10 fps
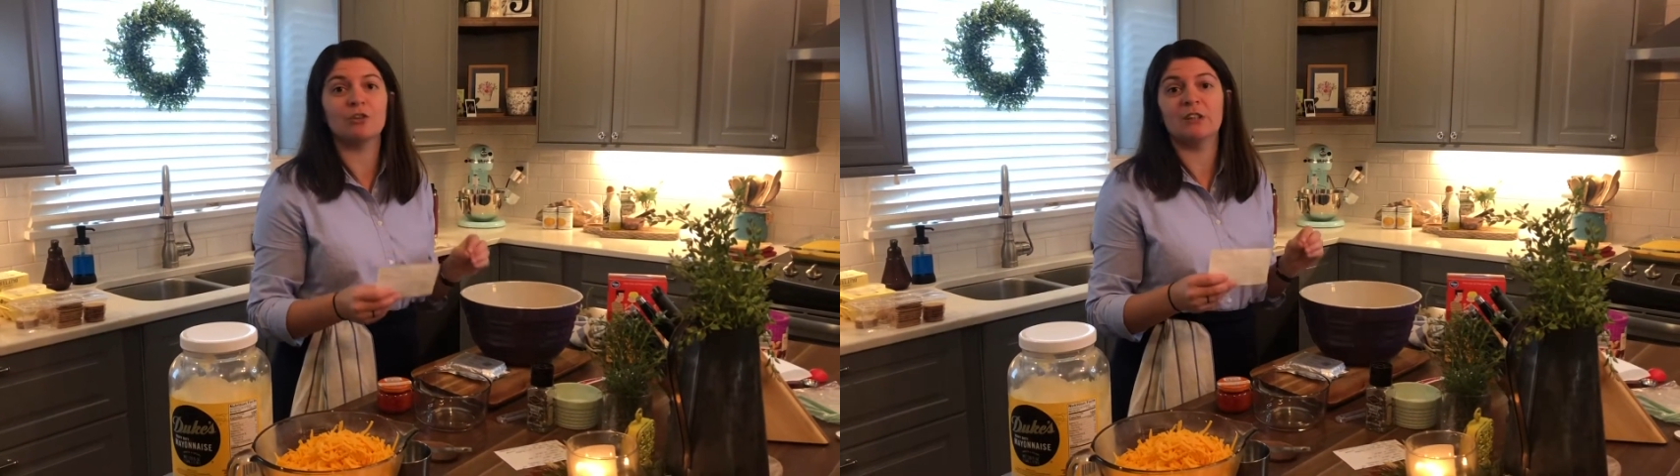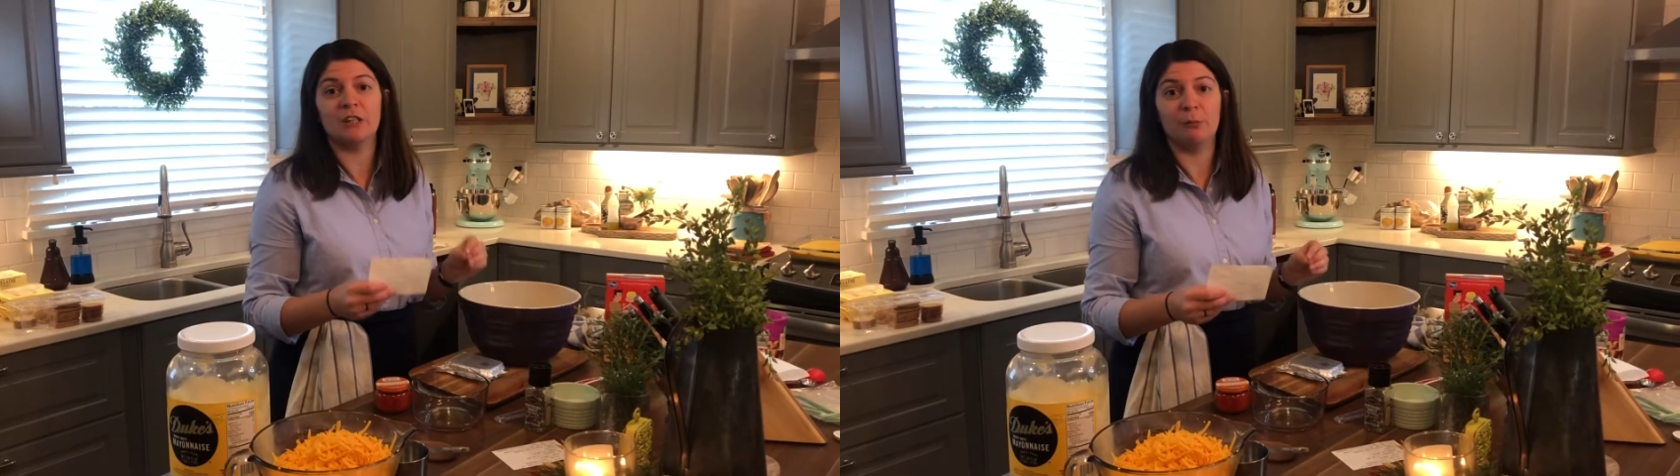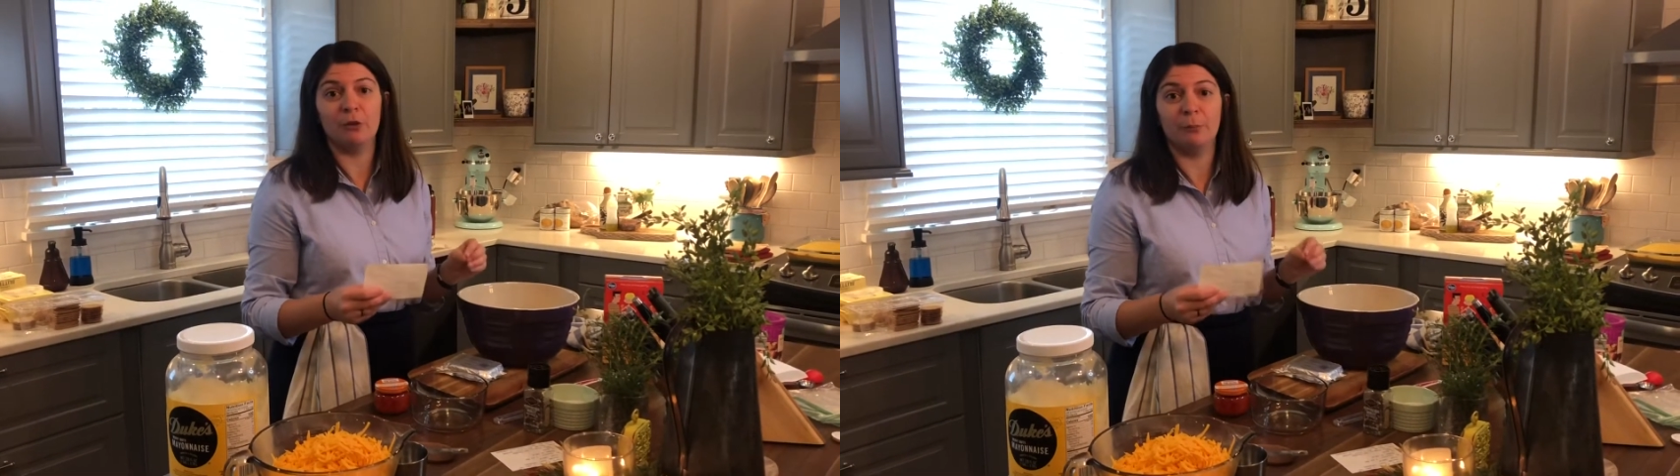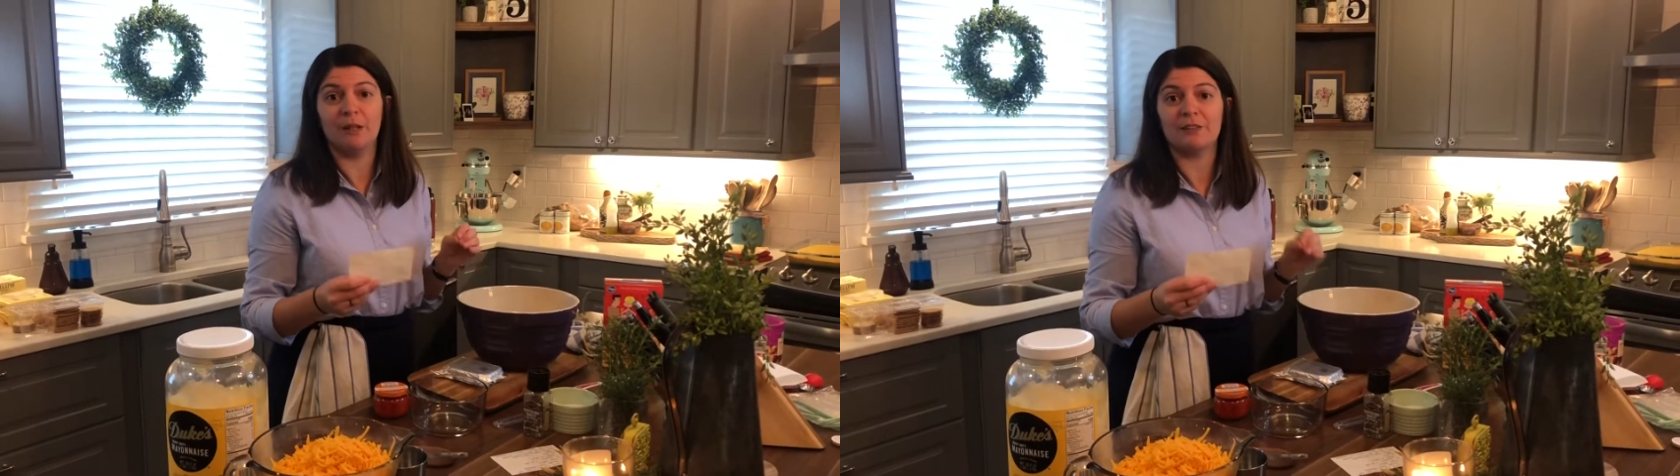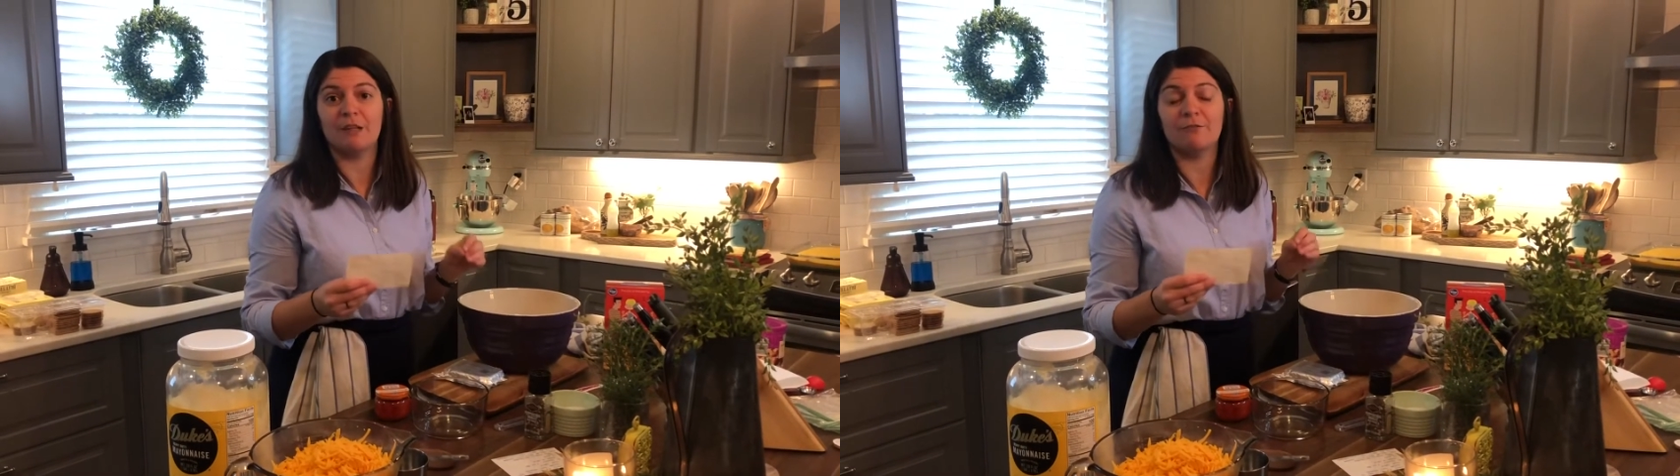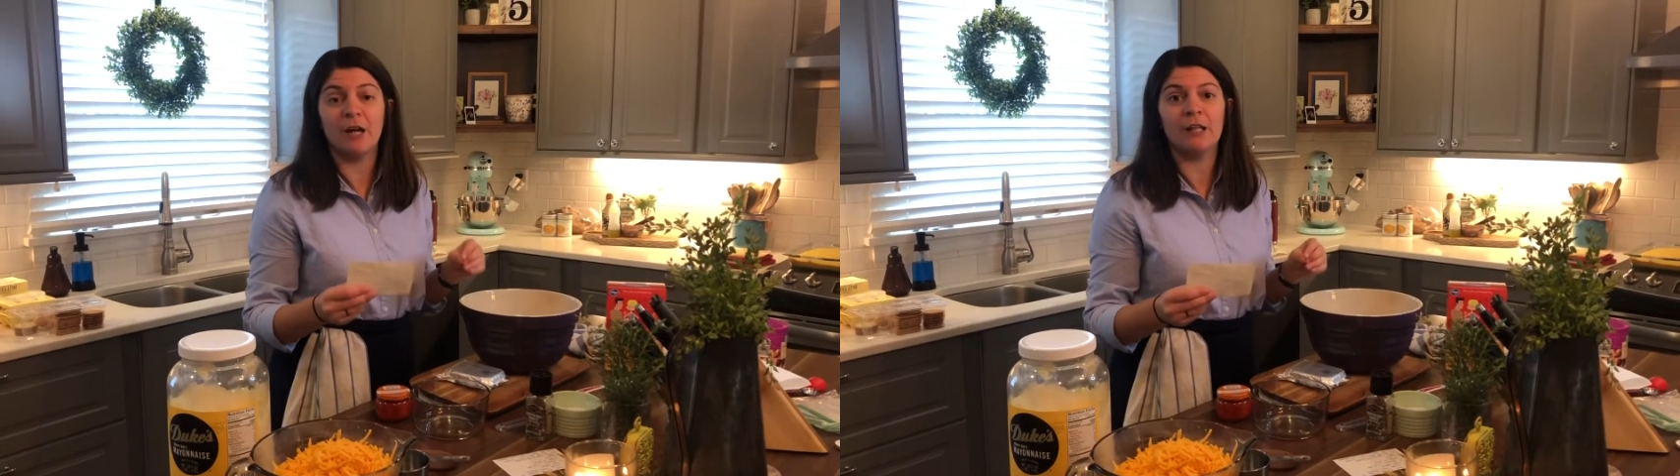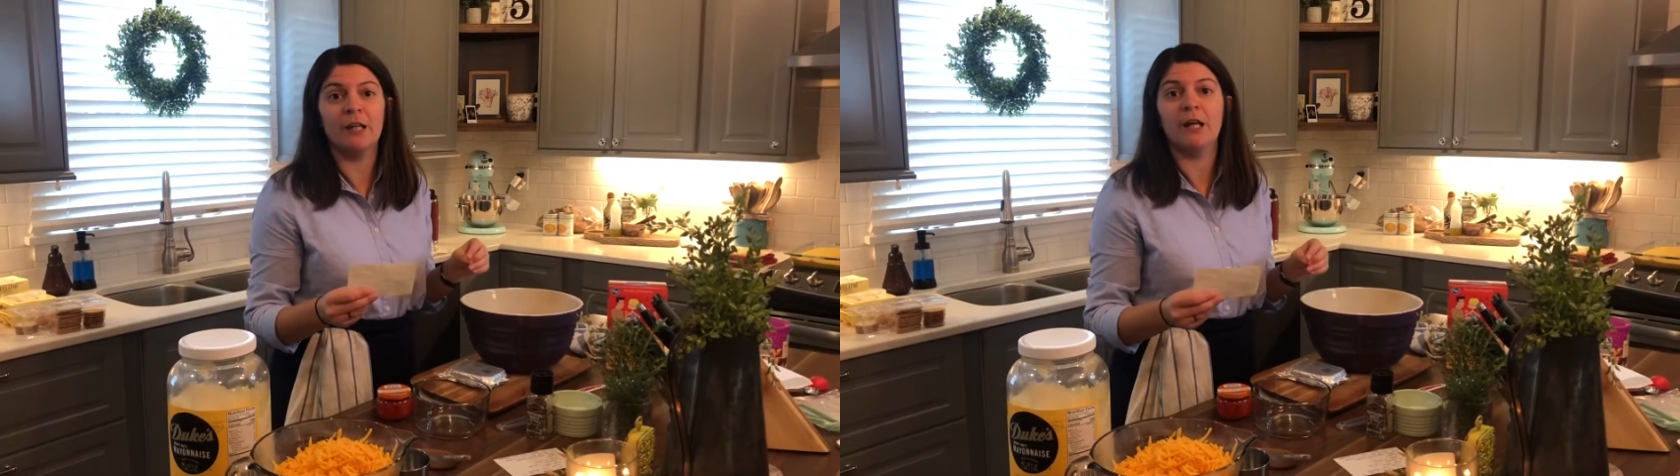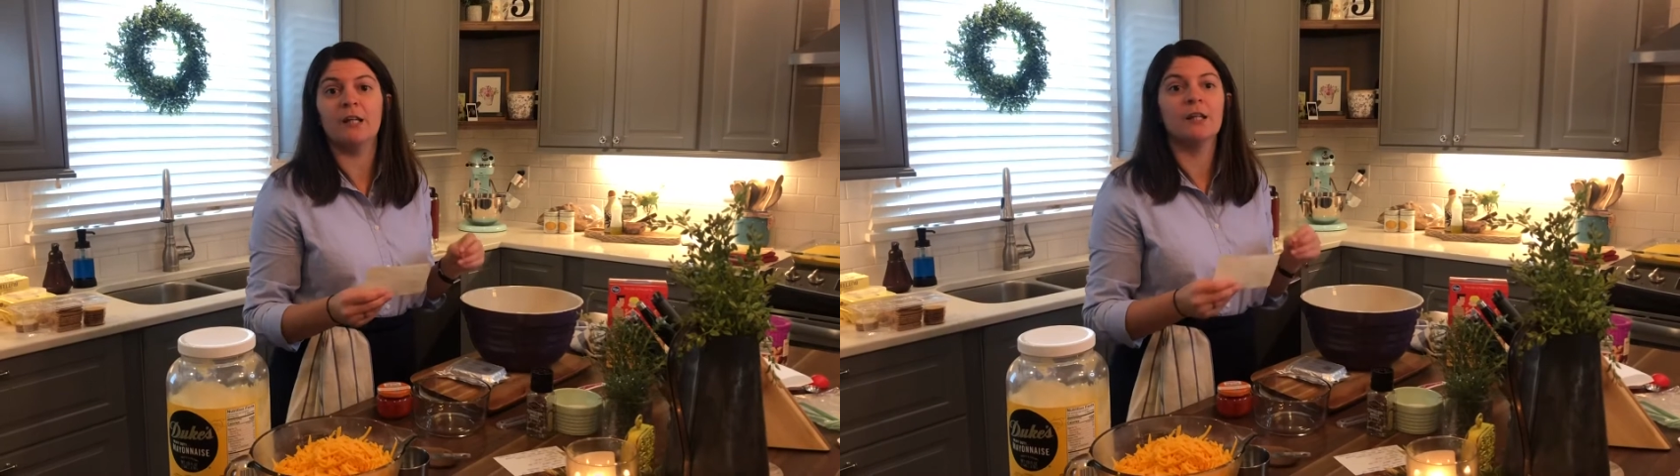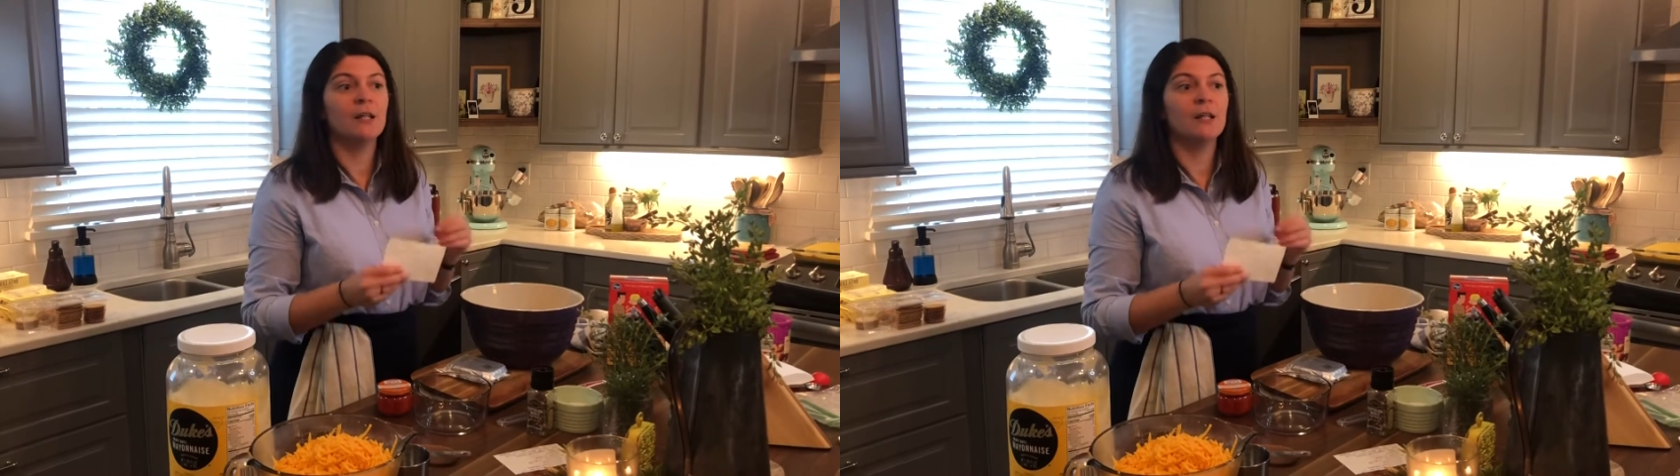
double it because I find that